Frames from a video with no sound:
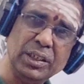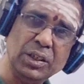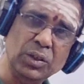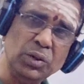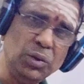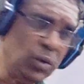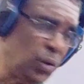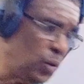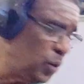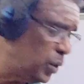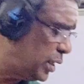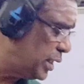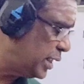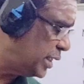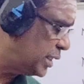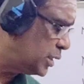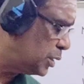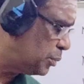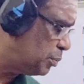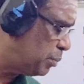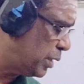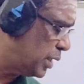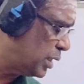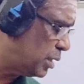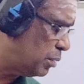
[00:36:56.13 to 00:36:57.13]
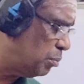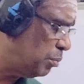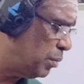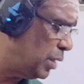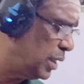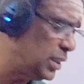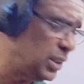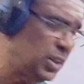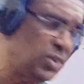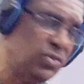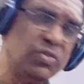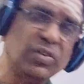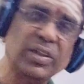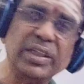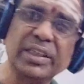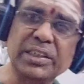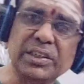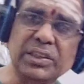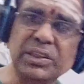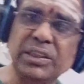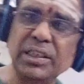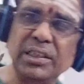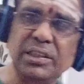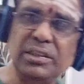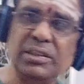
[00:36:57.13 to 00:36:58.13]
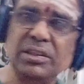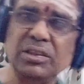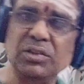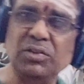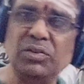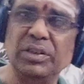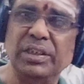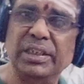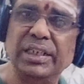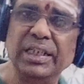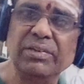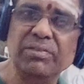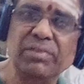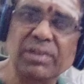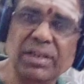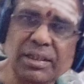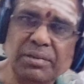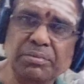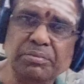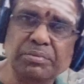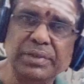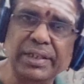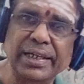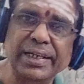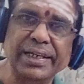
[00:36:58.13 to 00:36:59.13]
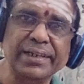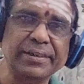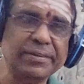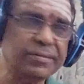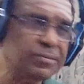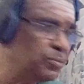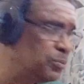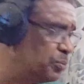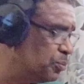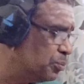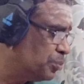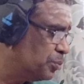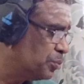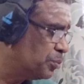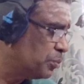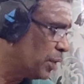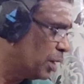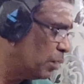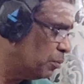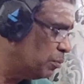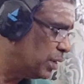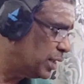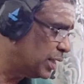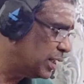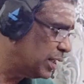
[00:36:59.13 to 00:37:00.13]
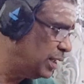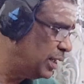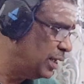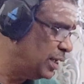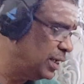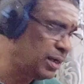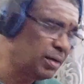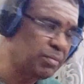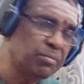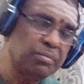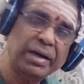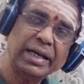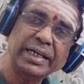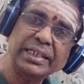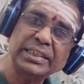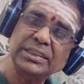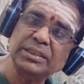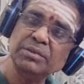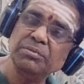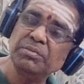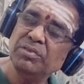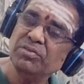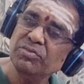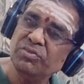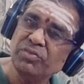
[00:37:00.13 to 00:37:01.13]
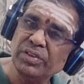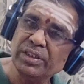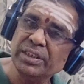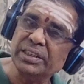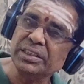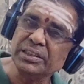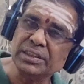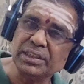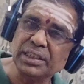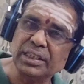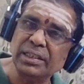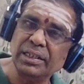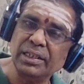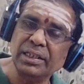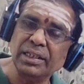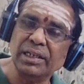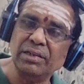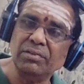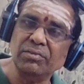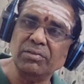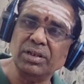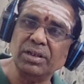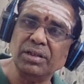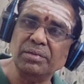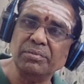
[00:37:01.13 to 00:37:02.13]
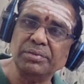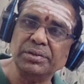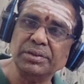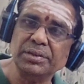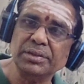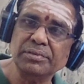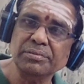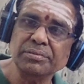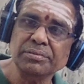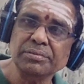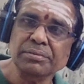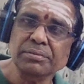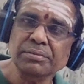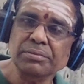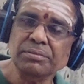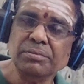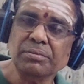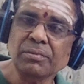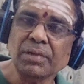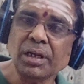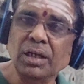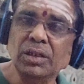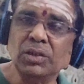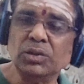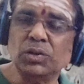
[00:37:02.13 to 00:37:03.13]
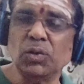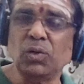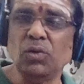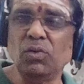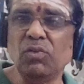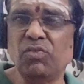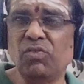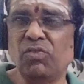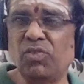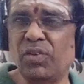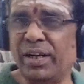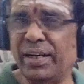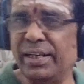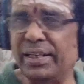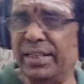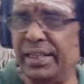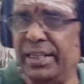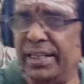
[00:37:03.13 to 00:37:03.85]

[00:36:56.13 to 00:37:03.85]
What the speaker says: you don't expect much friction to develop there. But here maximum friction develops. So for